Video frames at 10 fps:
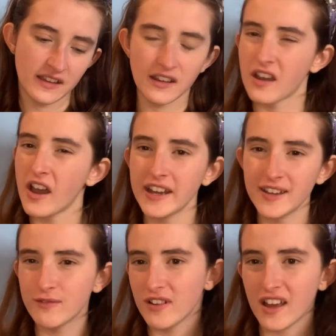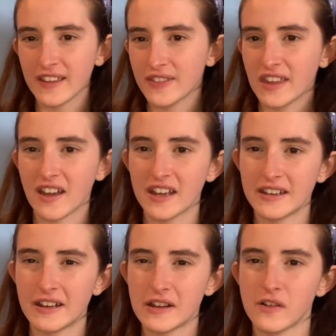kind of like the
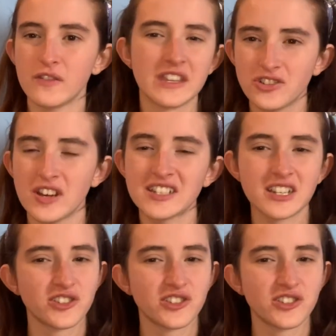idea of this treasure